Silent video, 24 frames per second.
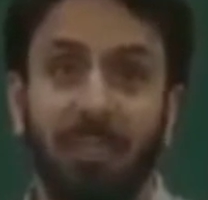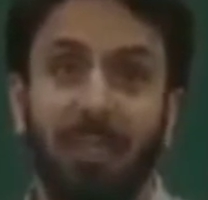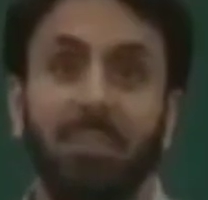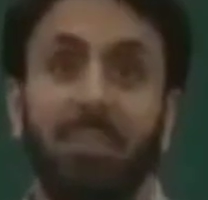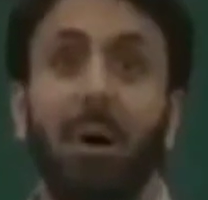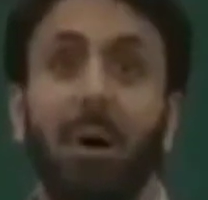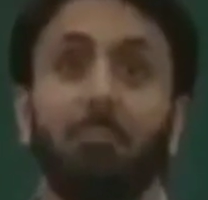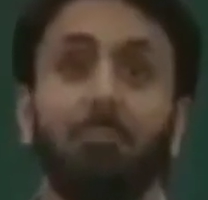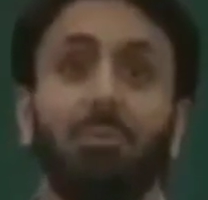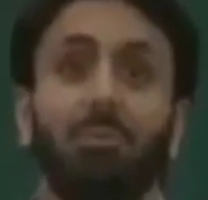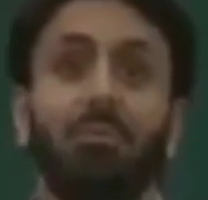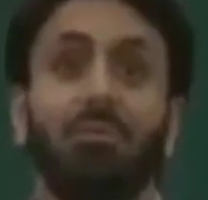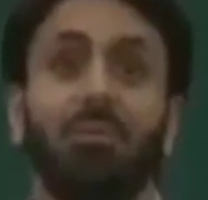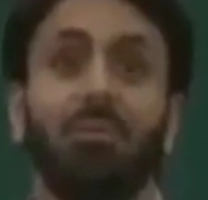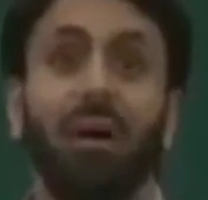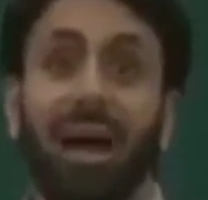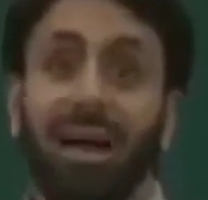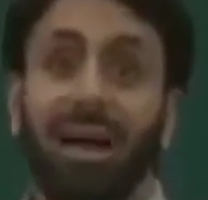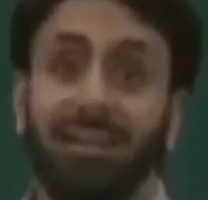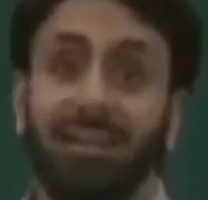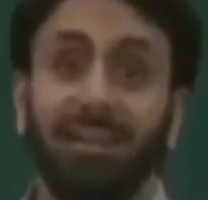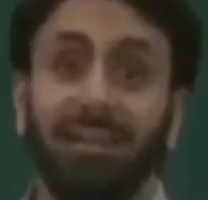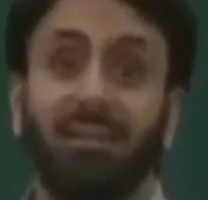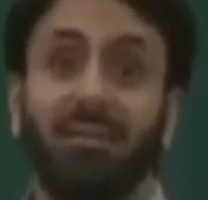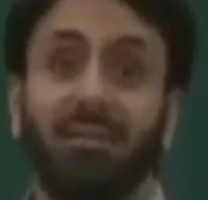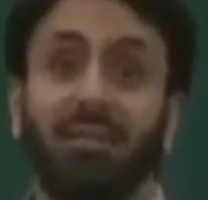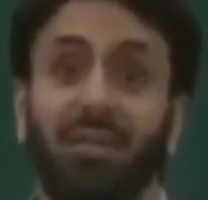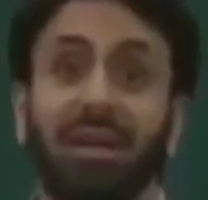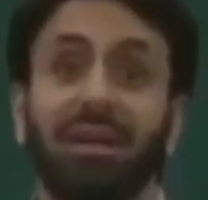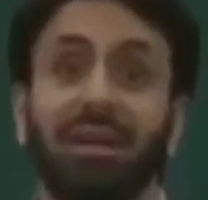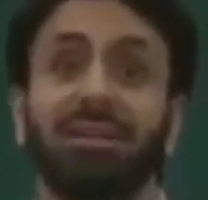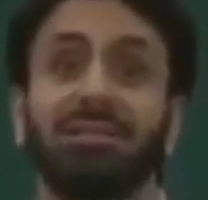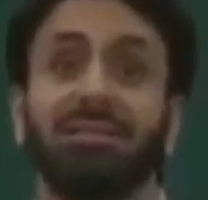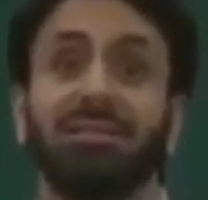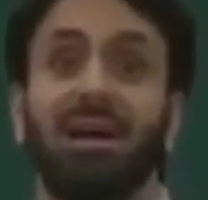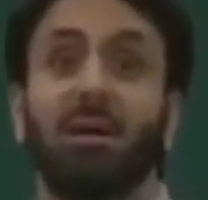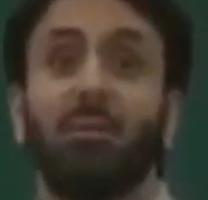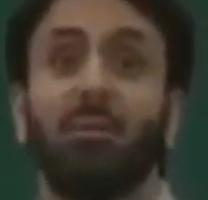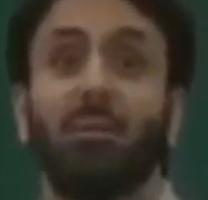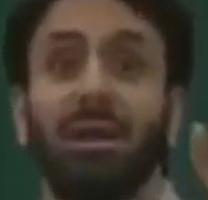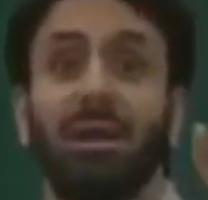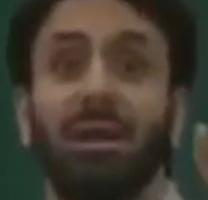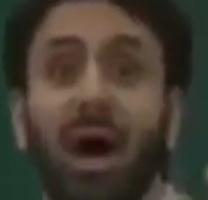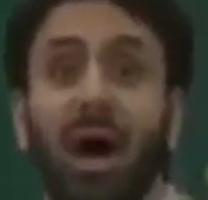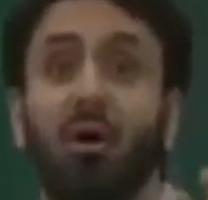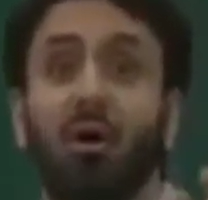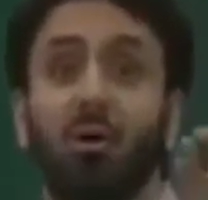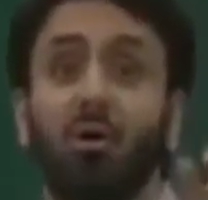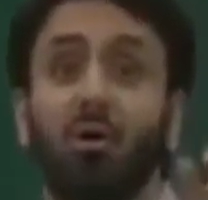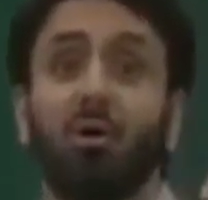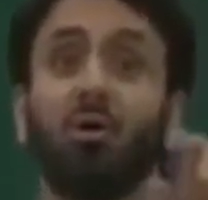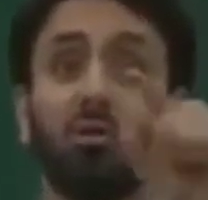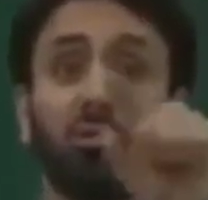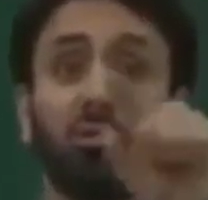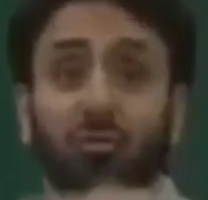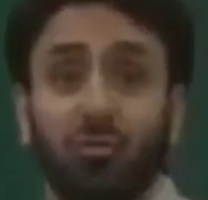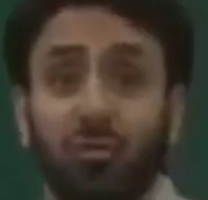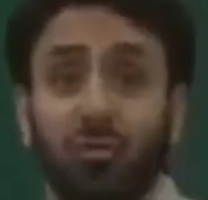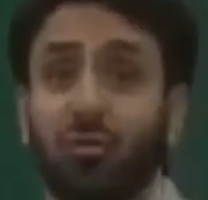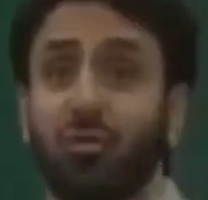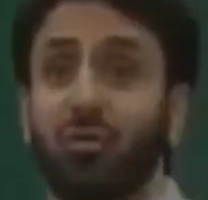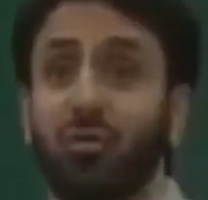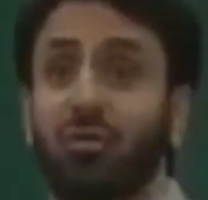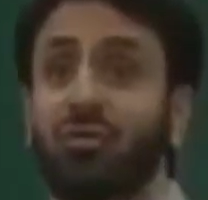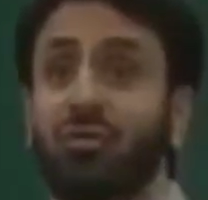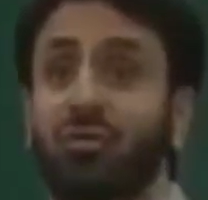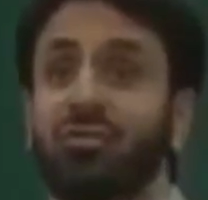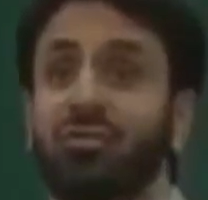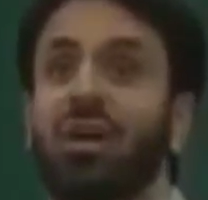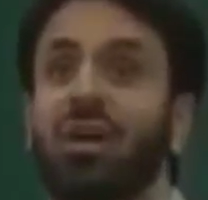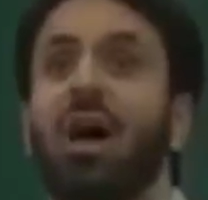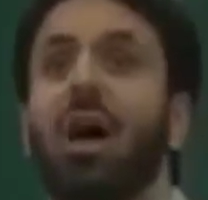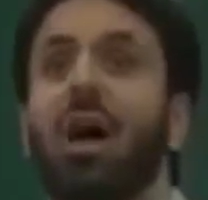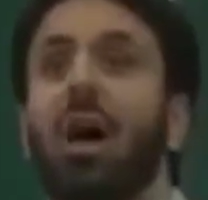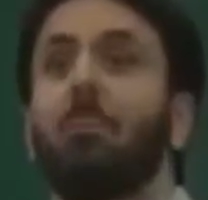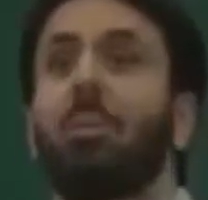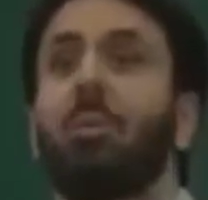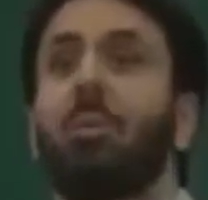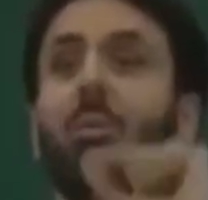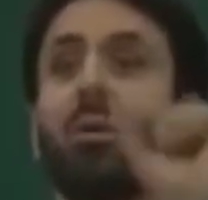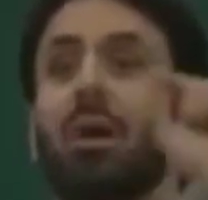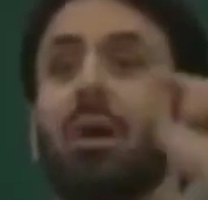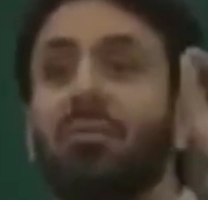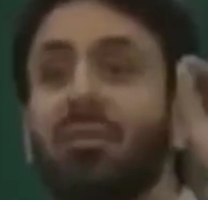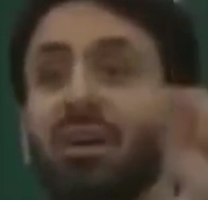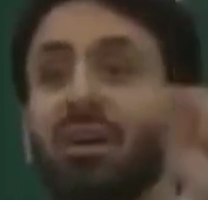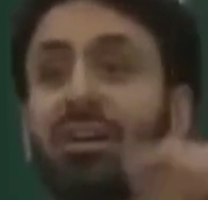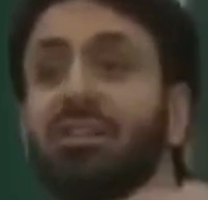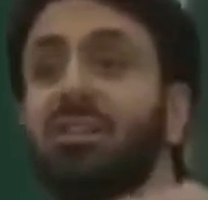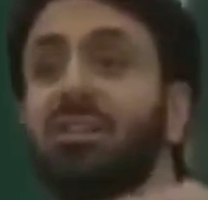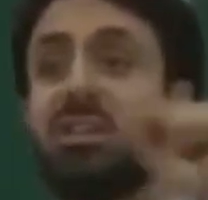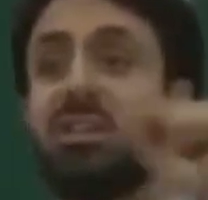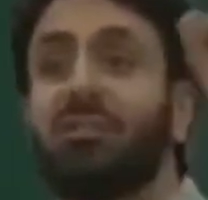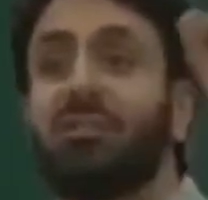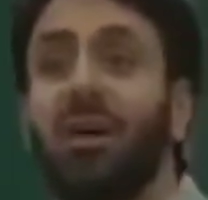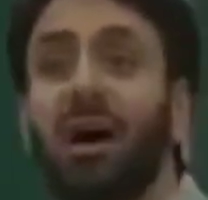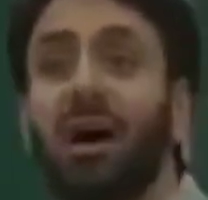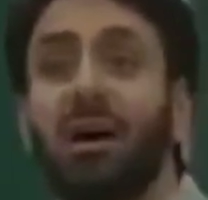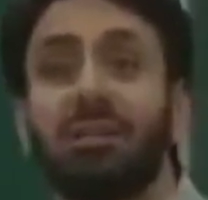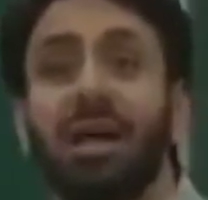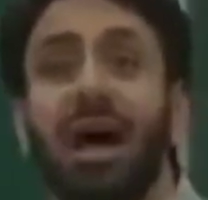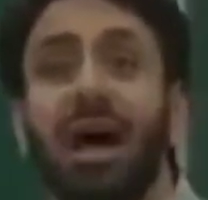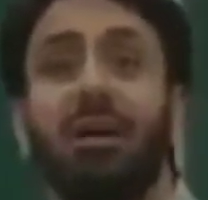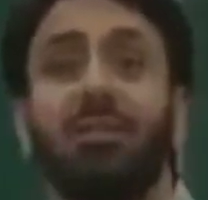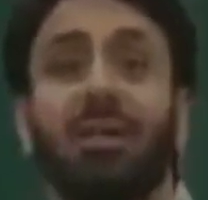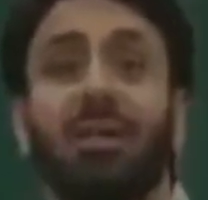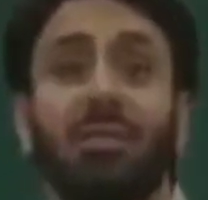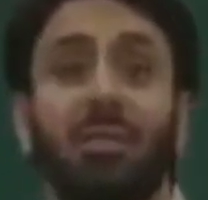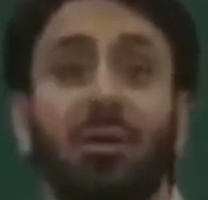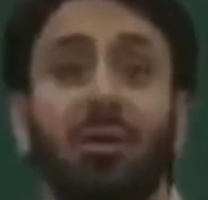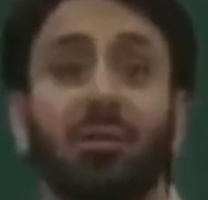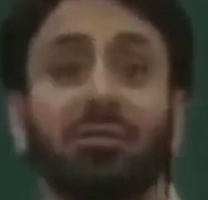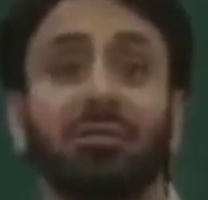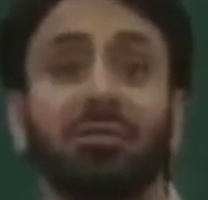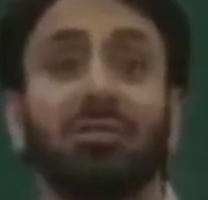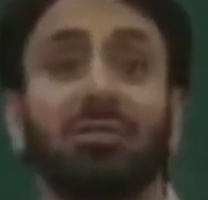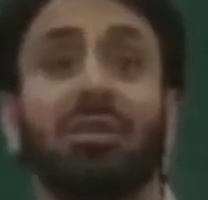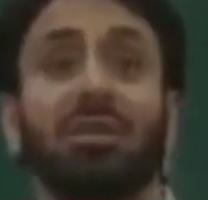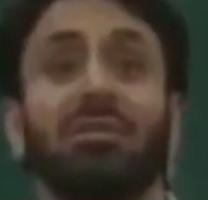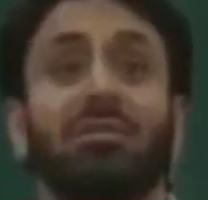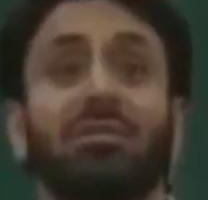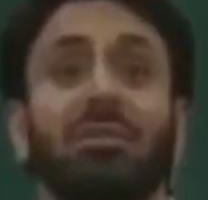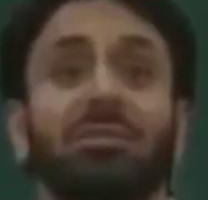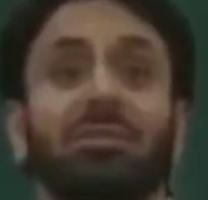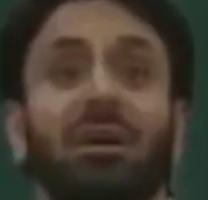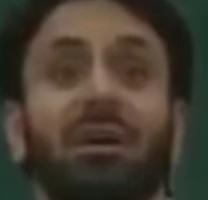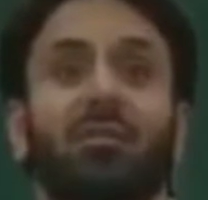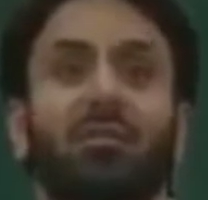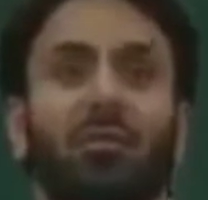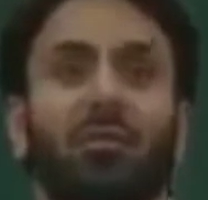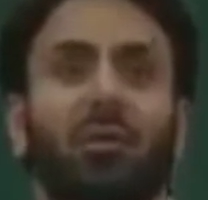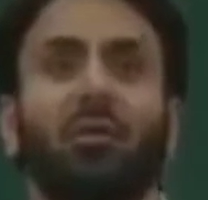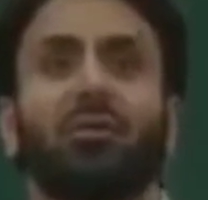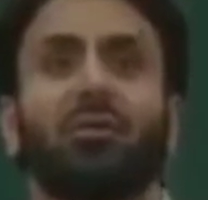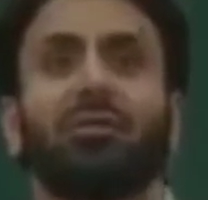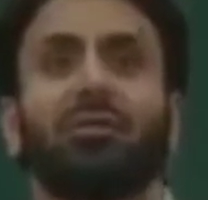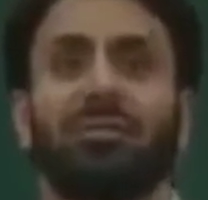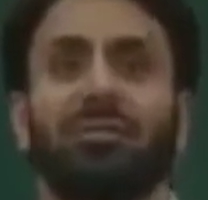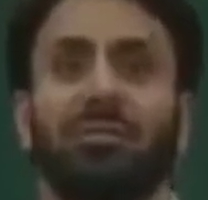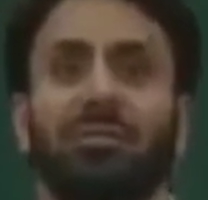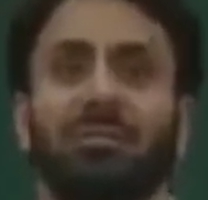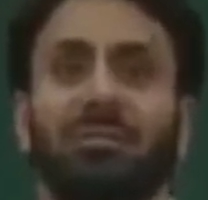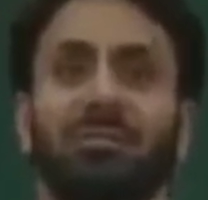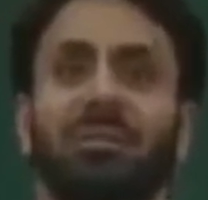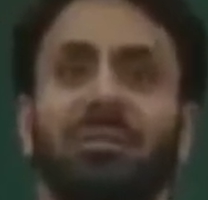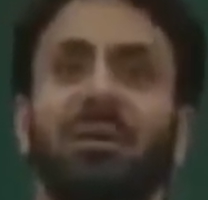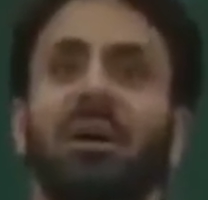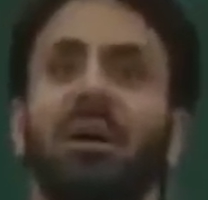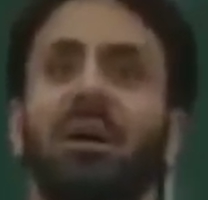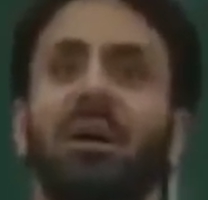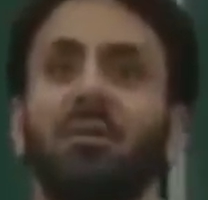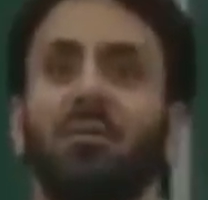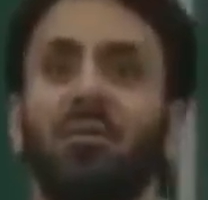that provided things that we now call truths, but we eventually found out that those theories are false.